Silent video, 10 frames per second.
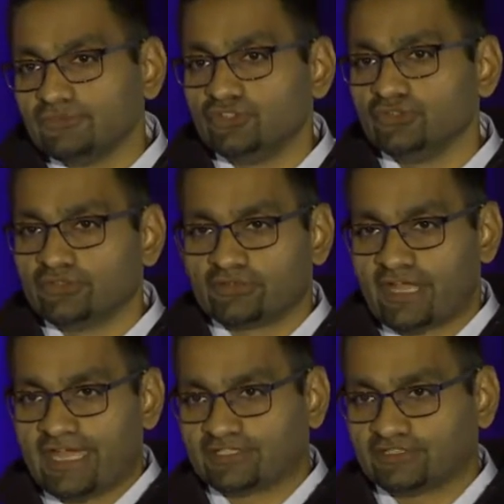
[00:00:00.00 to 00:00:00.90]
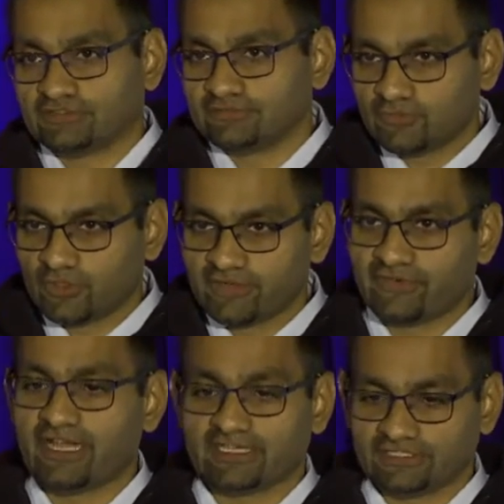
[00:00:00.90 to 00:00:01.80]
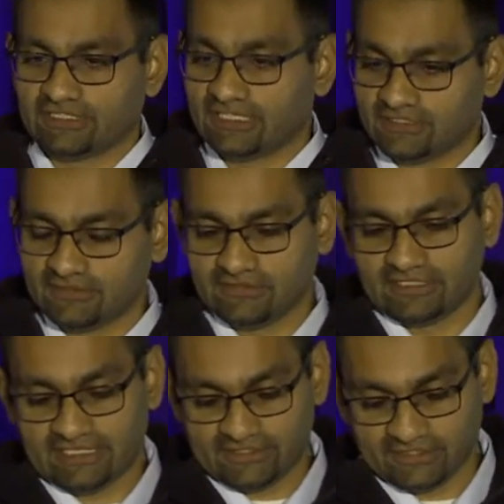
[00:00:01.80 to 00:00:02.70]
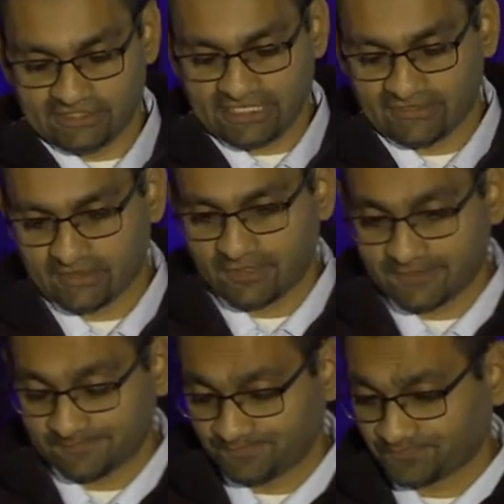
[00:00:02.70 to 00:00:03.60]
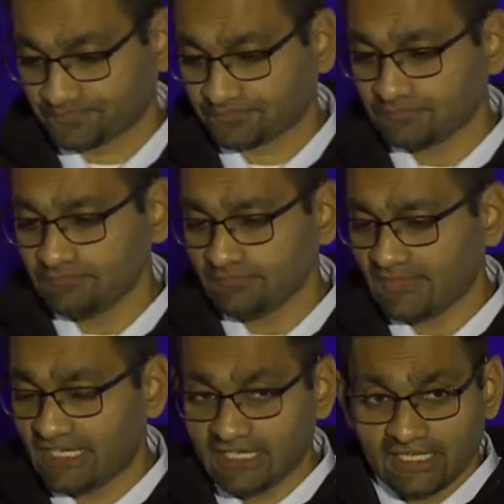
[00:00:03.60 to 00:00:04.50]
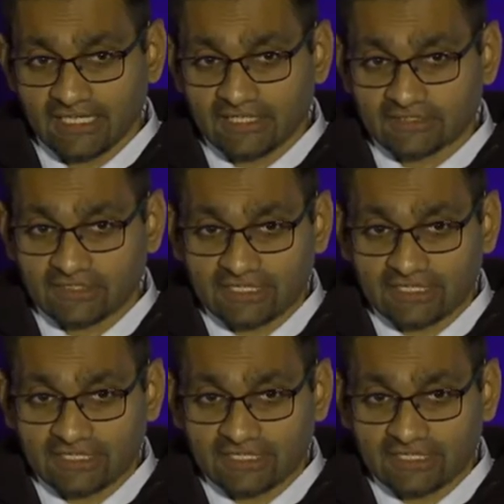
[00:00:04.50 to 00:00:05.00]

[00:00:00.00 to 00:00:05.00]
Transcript: do your action, whatever action that turns out to be. So